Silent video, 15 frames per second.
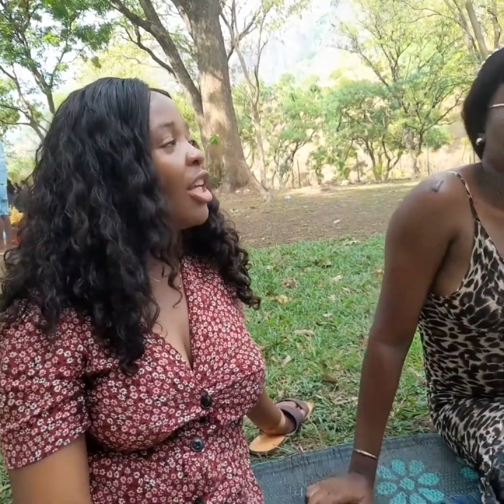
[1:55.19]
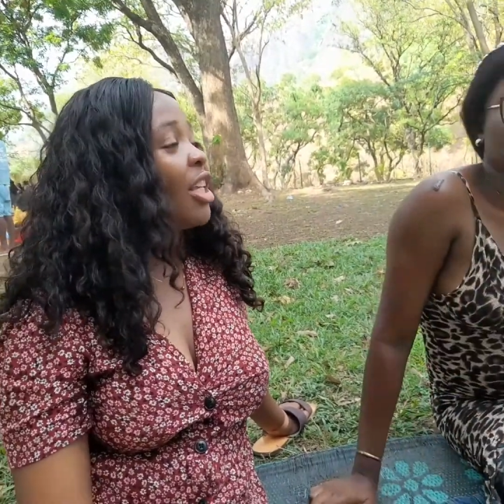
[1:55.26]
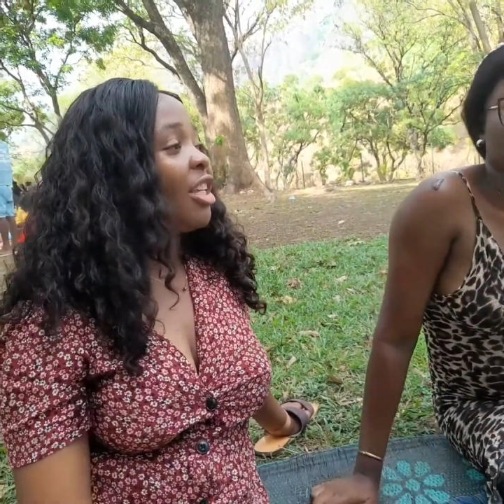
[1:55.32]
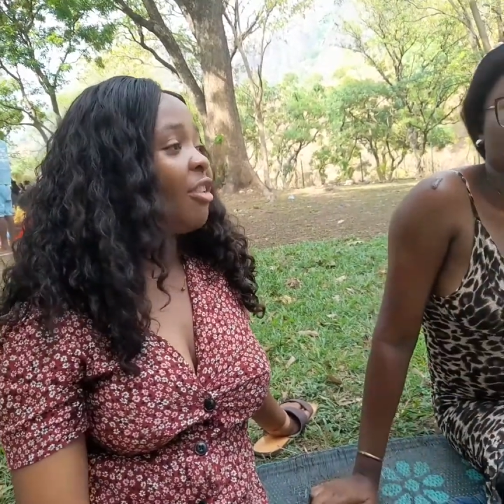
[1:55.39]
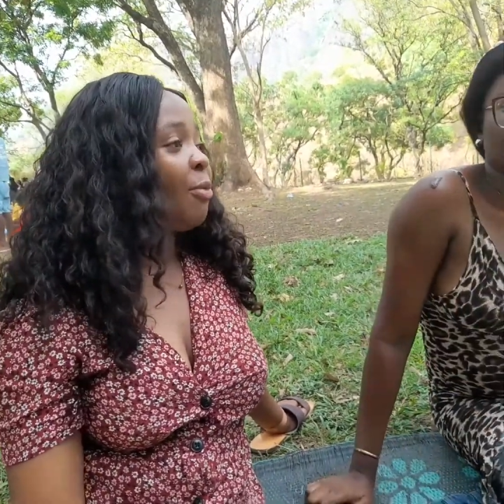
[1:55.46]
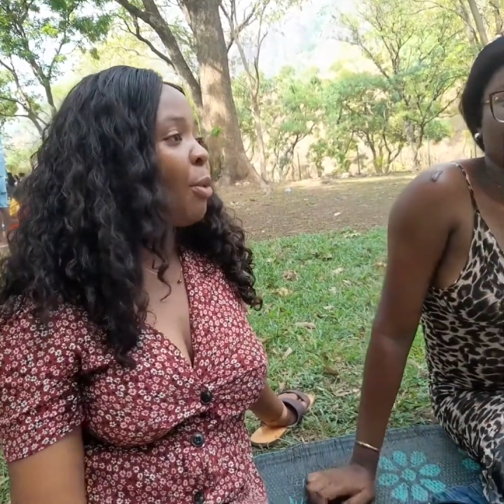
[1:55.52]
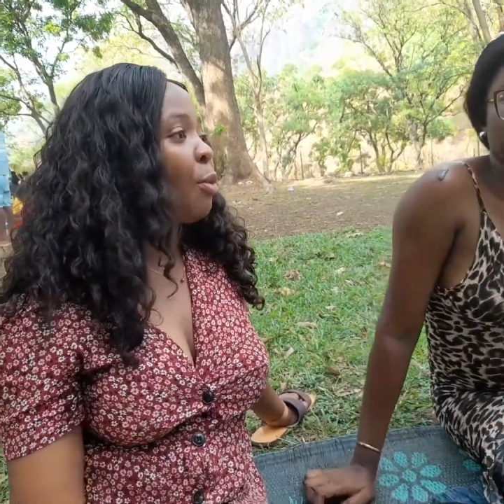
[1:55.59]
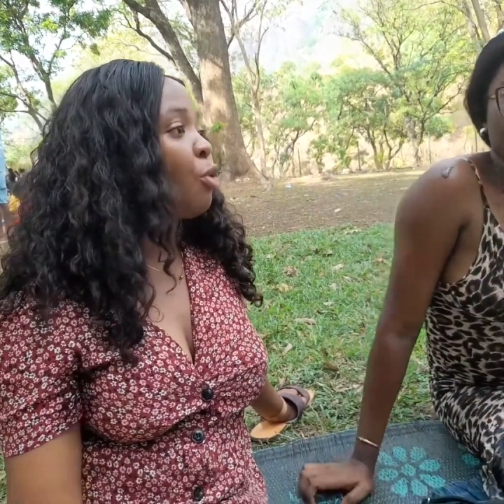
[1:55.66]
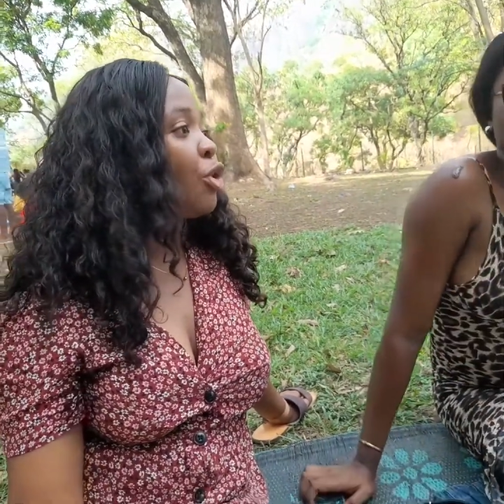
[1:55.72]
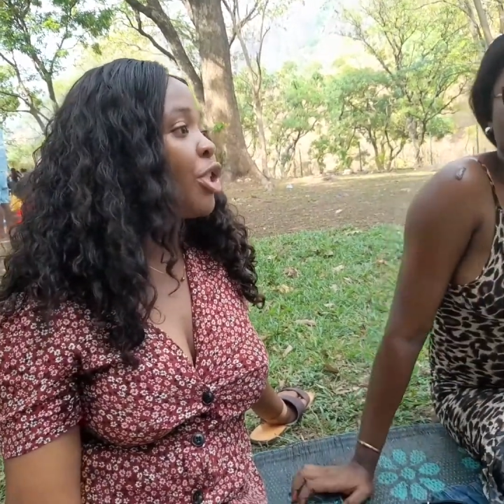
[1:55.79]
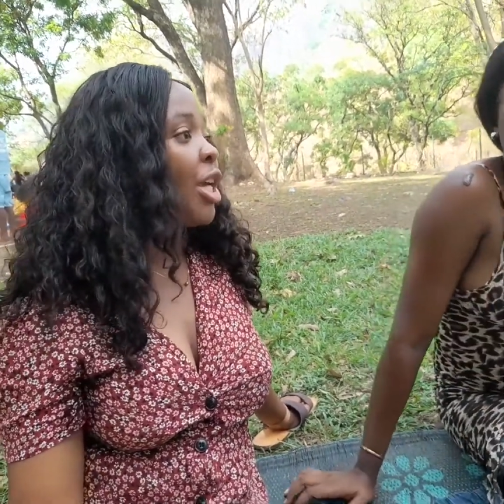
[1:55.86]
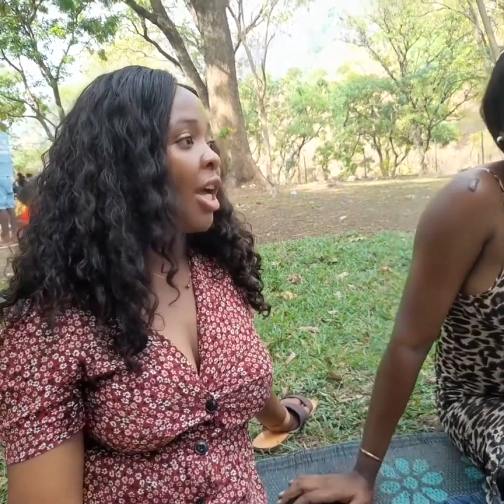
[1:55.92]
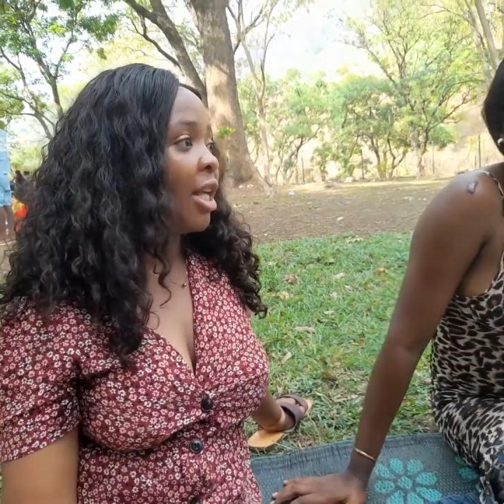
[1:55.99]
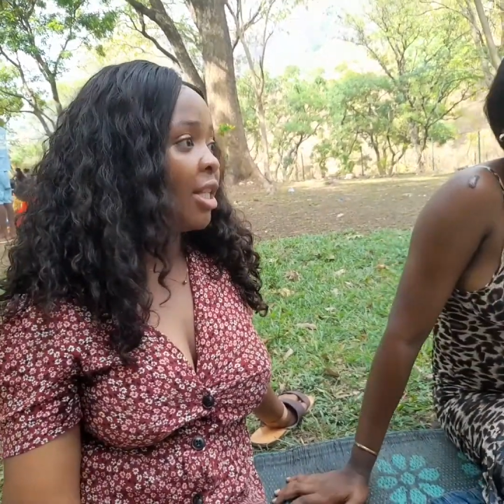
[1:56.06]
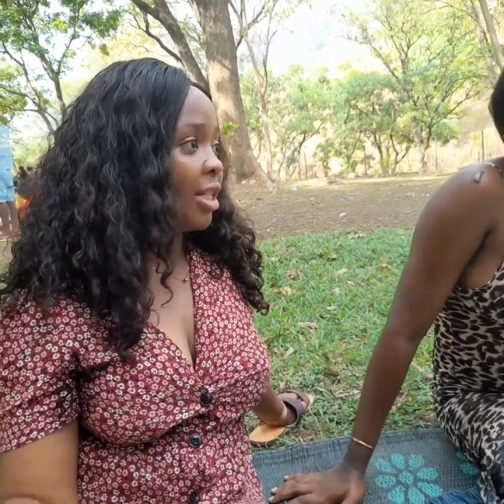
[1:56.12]
give him a
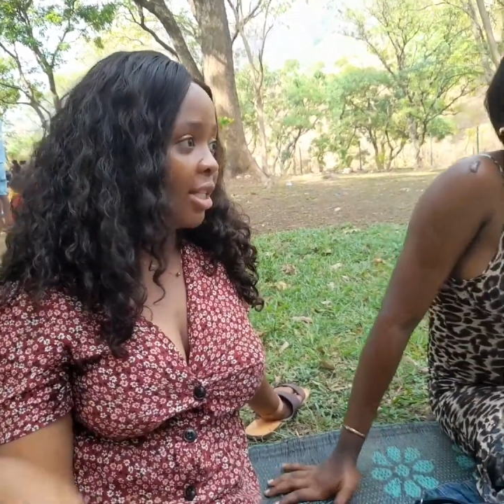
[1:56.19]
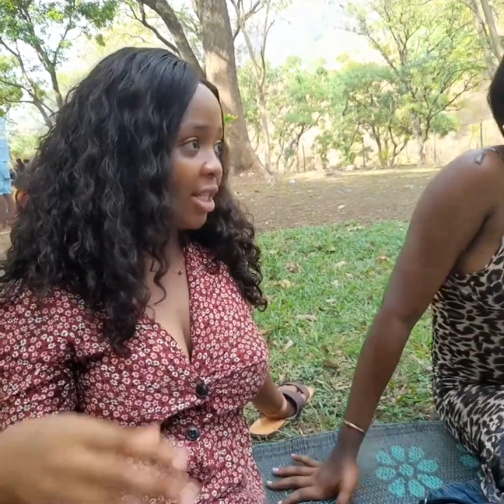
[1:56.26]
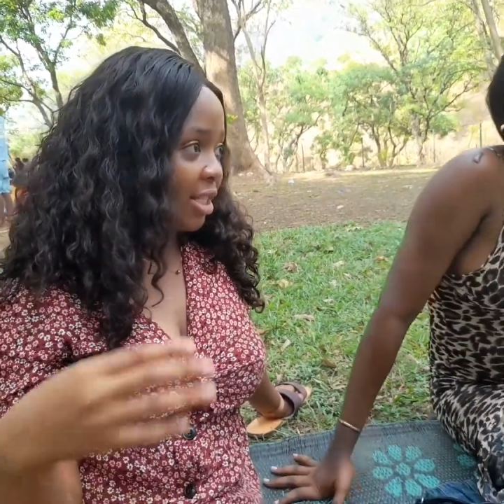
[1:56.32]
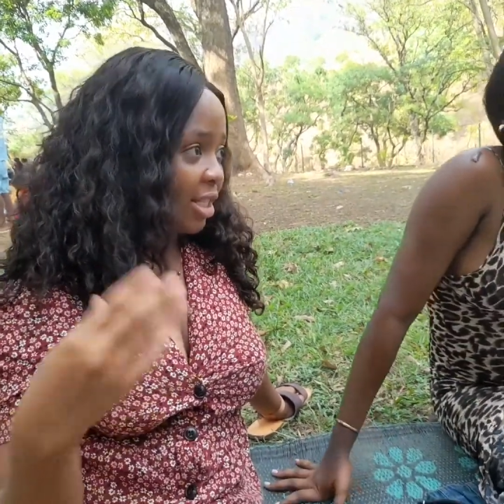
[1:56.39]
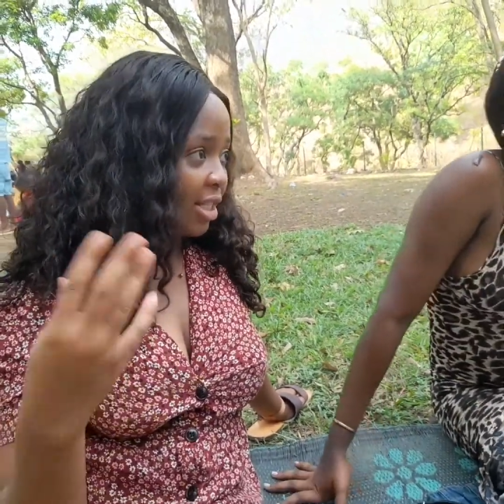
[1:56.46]
chance.